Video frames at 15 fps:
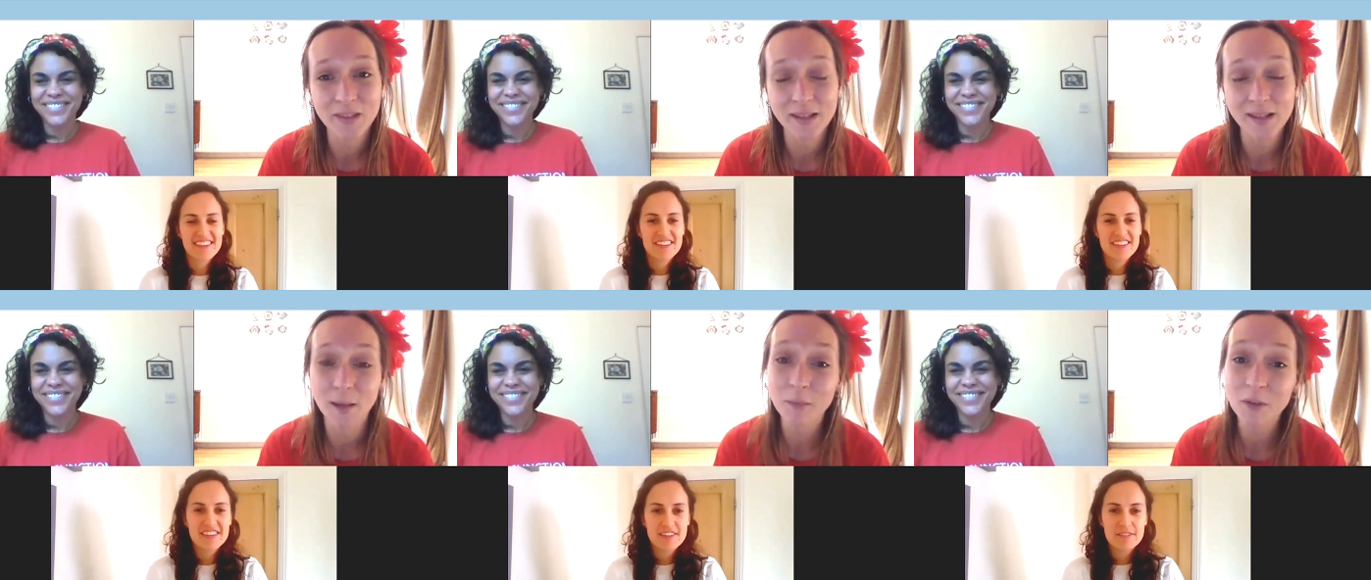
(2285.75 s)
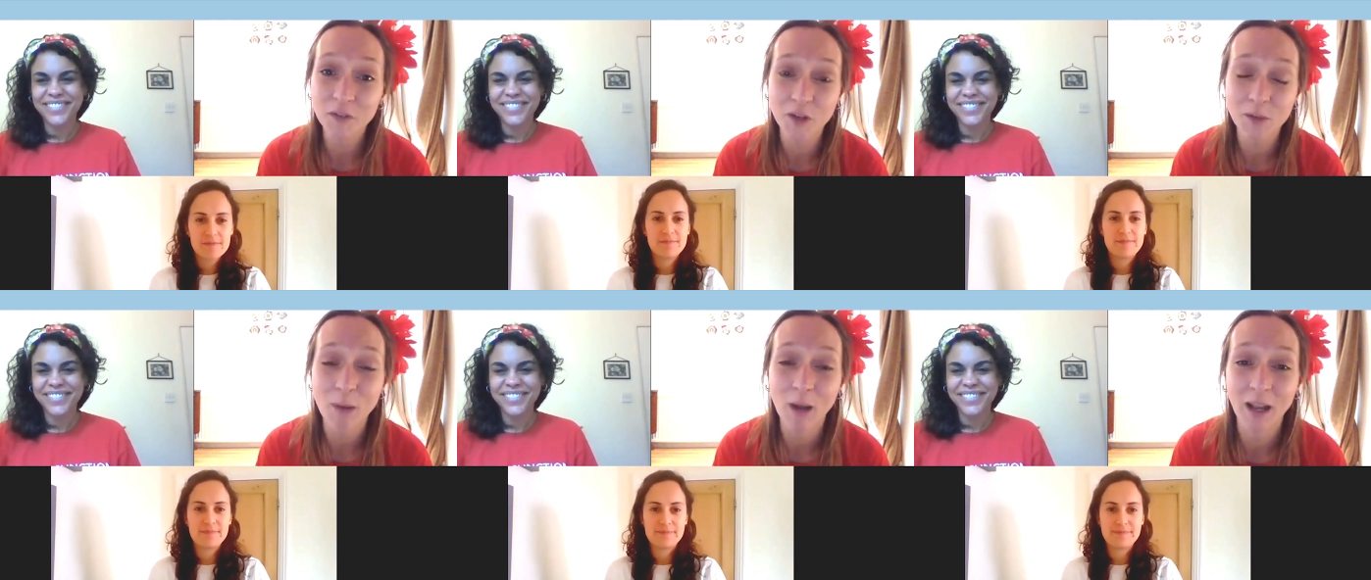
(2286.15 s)
Speaker 1: some of
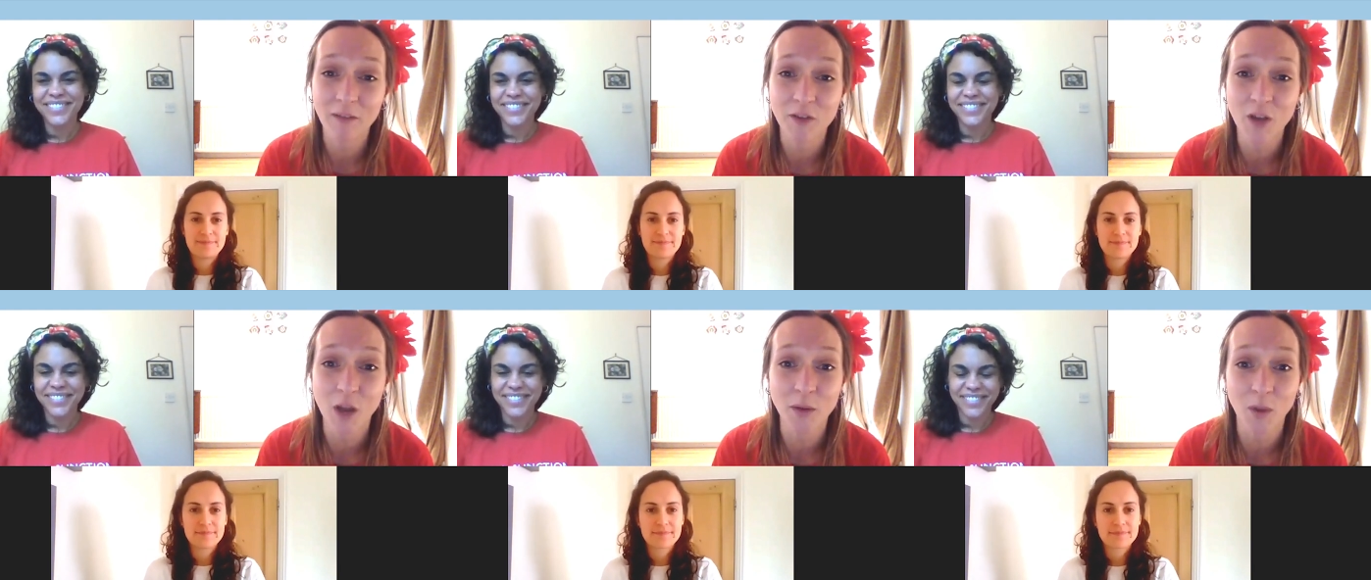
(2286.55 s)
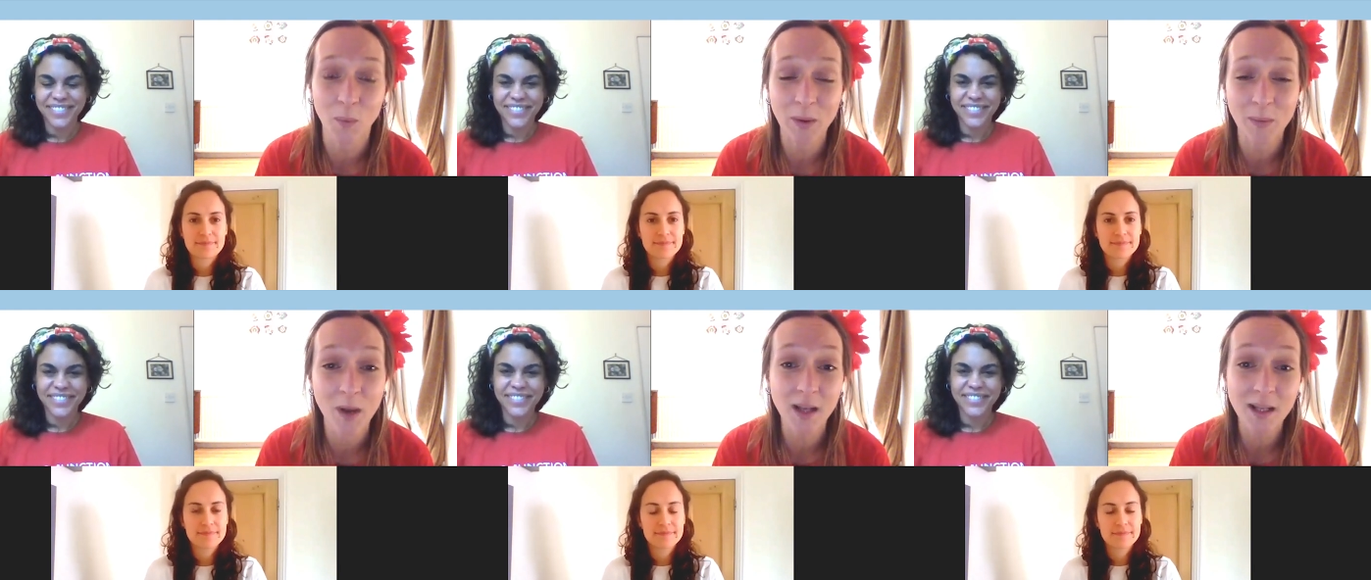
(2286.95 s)
you might have known that
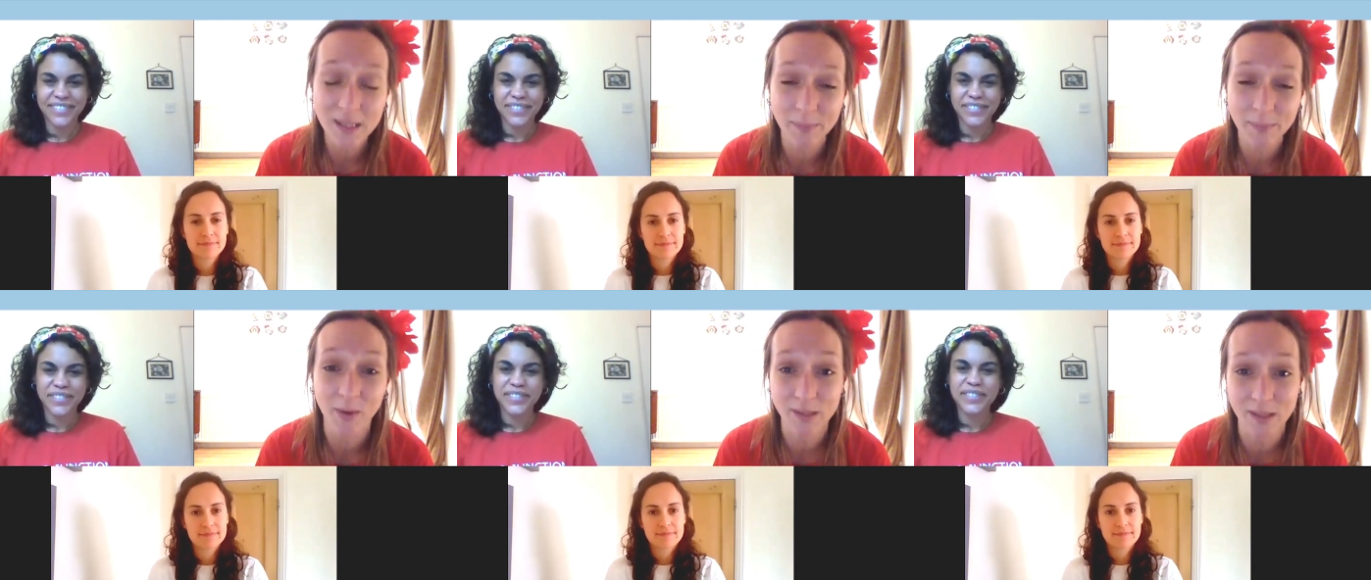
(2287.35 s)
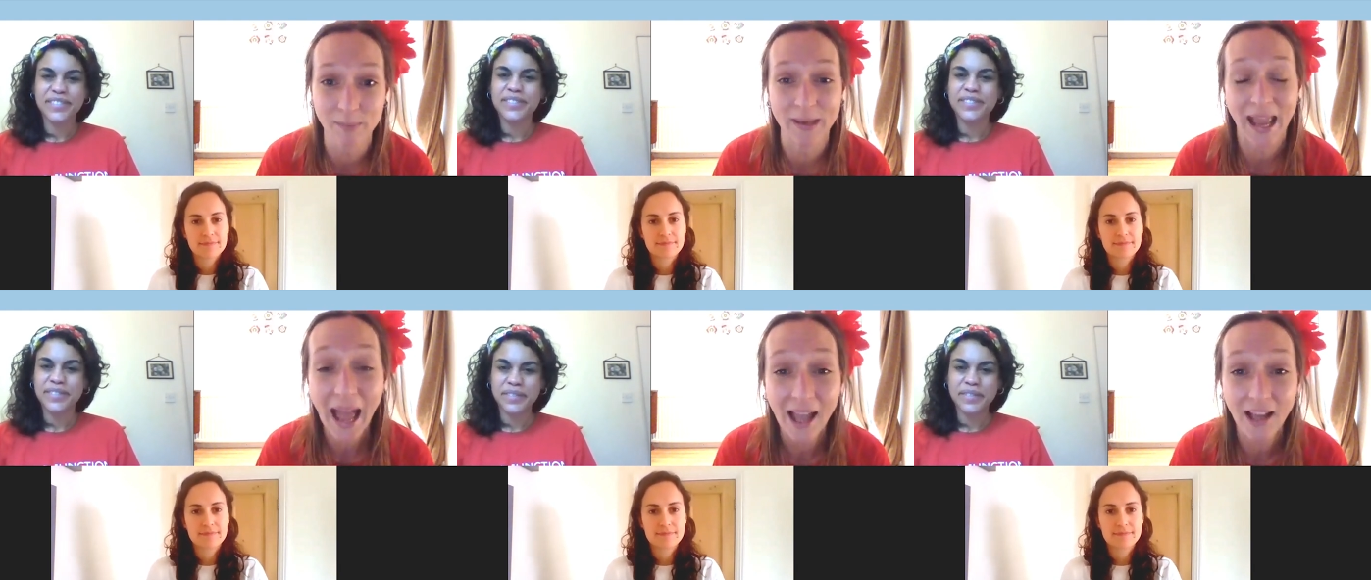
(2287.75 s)
we were supposed to
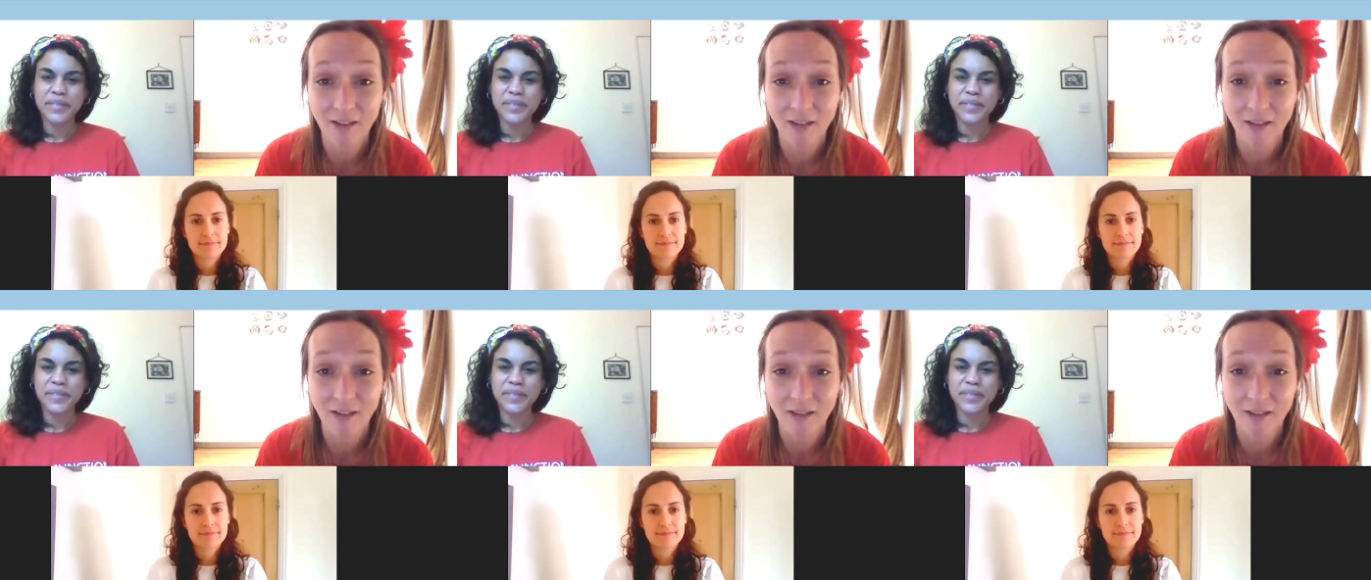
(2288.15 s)
be at